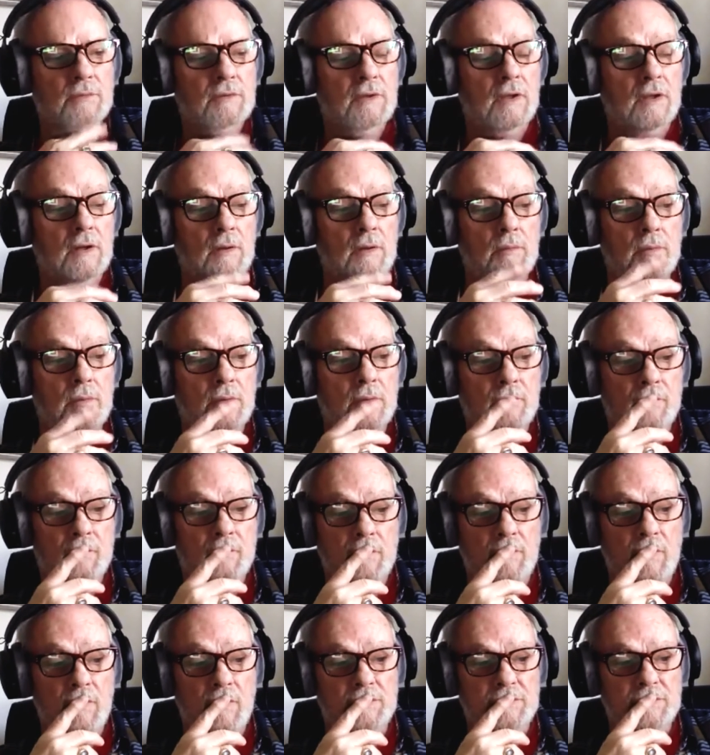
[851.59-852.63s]
You know, for
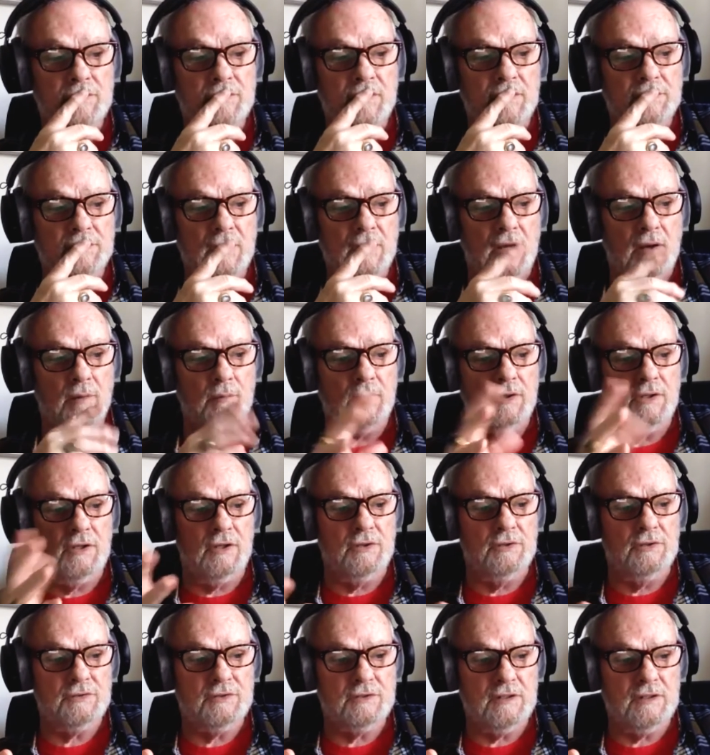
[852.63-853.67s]
most of our time, we
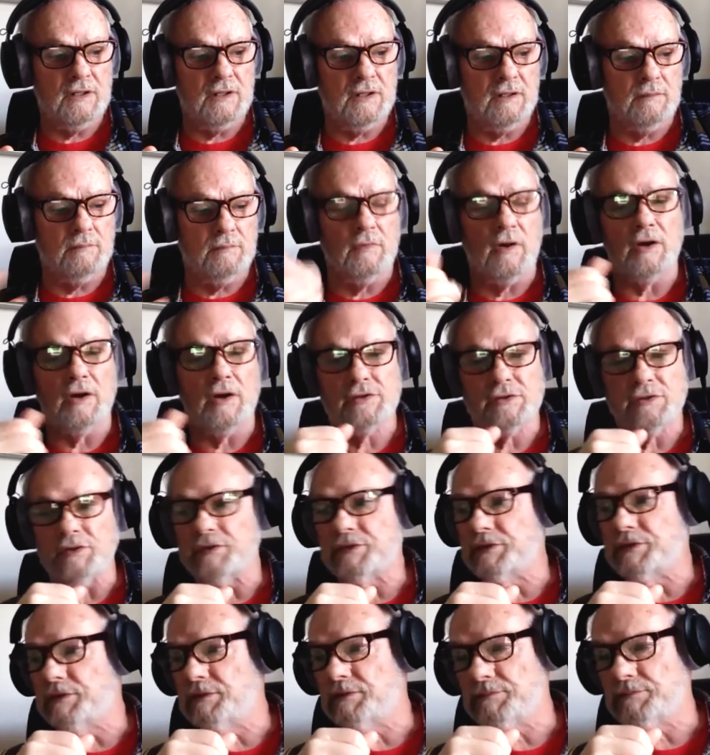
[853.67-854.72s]
used uh,
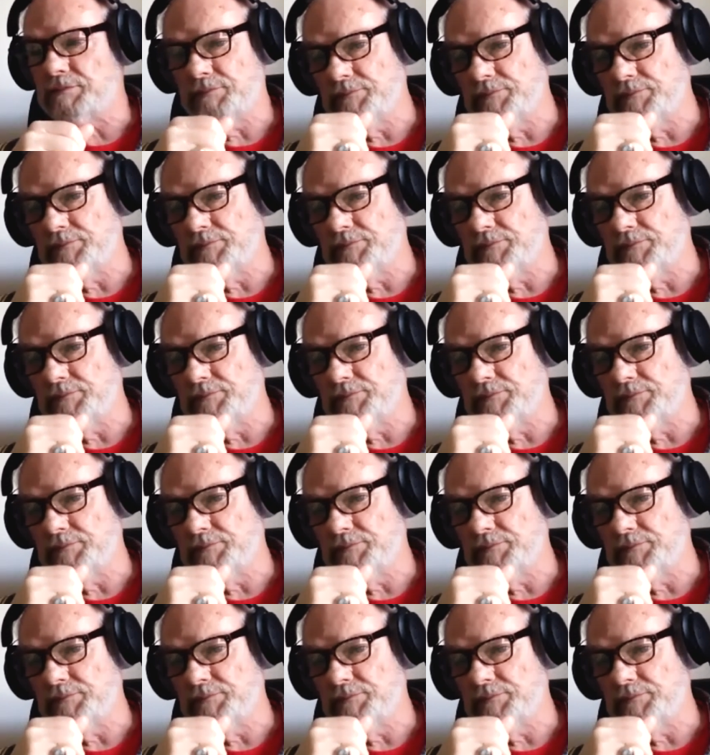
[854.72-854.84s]
Marshalls.